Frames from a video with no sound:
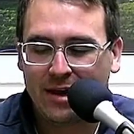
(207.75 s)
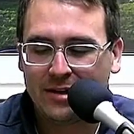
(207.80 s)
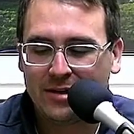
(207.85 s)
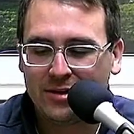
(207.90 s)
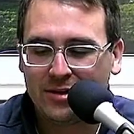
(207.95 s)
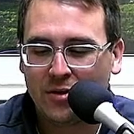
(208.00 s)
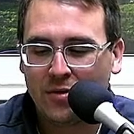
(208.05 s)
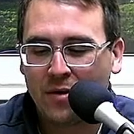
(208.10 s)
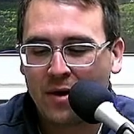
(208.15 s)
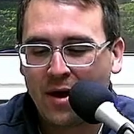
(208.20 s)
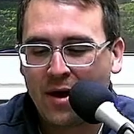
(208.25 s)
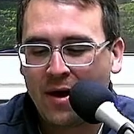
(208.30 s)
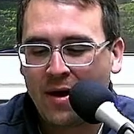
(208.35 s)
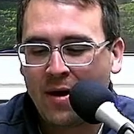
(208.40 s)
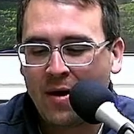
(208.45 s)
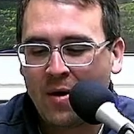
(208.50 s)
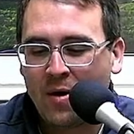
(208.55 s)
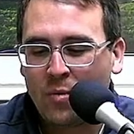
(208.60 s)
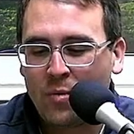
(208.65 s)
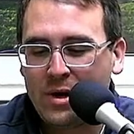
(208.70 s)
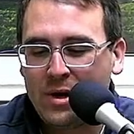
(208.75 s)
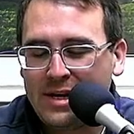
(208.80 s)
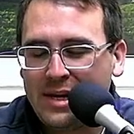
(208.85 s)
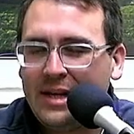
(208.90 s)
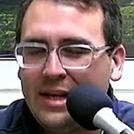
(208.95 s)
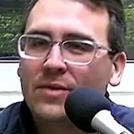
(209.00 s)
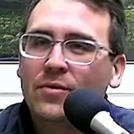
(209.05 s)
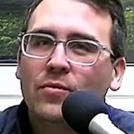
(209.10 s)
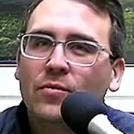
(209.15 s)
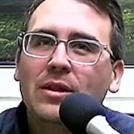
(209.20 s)
And so we
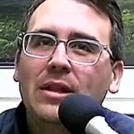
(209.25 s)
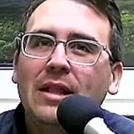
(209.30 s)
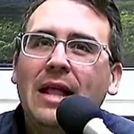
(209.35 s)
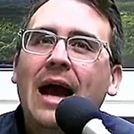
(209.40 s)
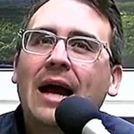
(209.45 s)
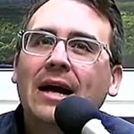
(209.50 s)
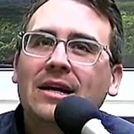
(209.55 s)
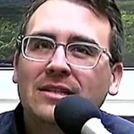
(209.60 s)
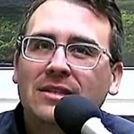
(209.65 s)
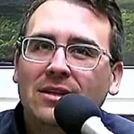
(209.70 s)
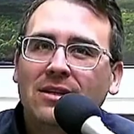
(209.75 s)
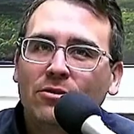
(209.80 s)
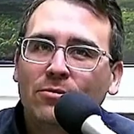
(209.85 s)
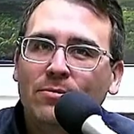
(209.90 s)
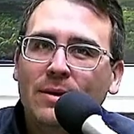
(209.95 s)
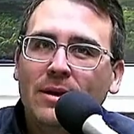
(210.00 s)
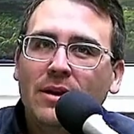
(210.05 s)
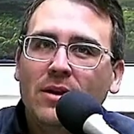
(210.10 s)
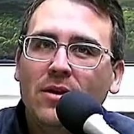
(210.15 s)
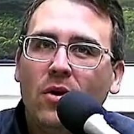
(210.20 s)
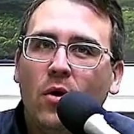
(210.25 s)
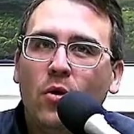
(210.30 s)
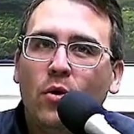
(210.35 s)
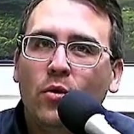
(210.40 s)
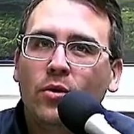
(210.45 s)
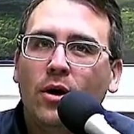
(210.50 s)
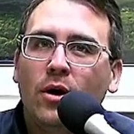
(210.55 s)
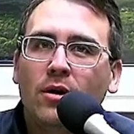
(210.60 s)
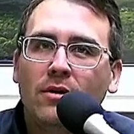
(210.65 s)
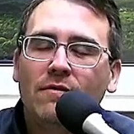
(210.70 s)
need to relax a little bit and
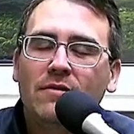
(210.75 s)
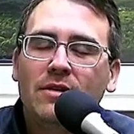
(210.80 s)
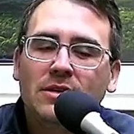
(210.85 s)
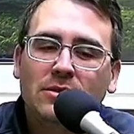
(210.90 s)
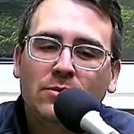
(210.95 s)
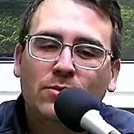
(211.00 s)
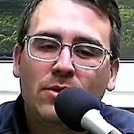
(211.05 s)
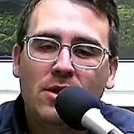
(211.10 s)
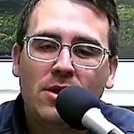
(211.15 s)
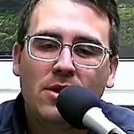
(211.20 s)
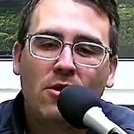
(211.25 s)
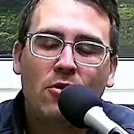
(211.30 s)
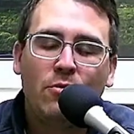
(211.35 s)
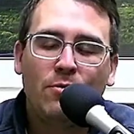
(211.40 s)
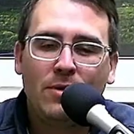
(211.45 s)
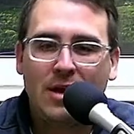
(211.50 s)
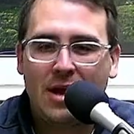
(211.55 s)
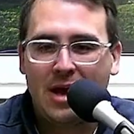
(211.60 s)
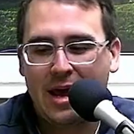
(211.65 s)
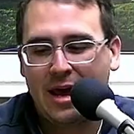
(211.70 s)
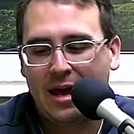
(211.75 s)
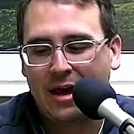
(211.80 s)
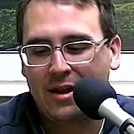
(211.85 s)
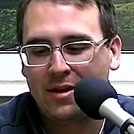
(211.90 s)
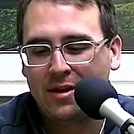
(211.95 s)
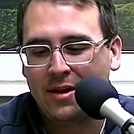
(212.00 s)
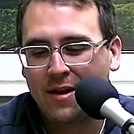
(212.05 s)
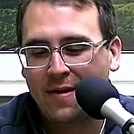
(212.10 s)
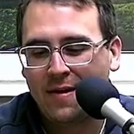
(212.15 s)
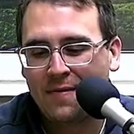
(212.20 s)
hold all of this with an open
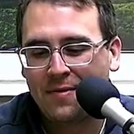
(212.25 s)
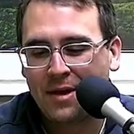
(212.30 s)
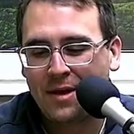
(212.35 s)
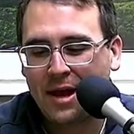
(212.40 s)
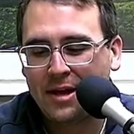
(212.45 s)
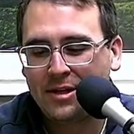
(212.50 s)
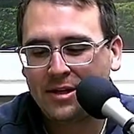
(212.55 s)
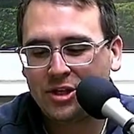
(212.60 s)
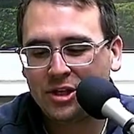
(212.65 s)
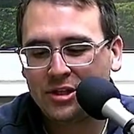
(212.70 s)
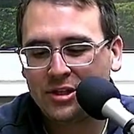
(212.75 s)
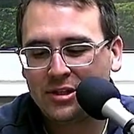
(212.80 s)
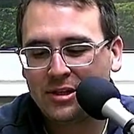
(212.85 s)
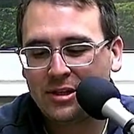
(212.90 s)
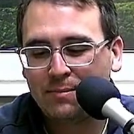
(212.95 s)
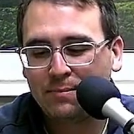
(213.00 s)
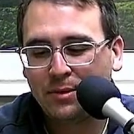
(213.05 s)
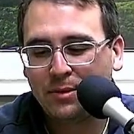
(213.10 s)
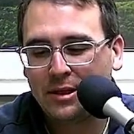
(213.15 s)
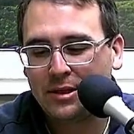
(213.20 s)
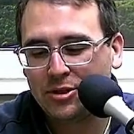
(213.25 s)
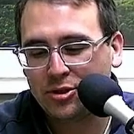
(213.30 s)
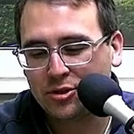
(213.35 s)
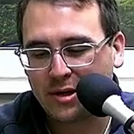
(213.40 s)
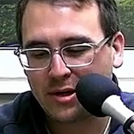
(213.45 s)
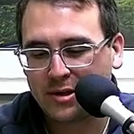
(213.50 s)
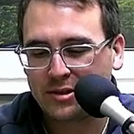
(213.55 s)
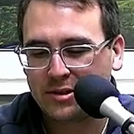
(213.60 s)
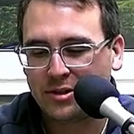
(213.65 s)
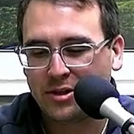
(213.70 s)
hand and just simply
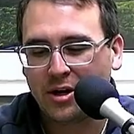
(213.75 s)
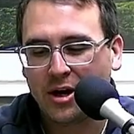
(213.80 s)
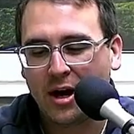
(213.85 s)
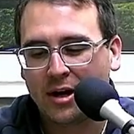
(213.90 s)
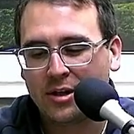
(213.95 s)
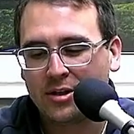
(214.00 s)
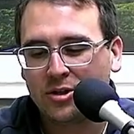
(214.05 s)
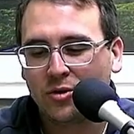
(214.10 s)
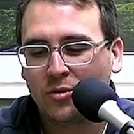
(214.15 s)
trust God.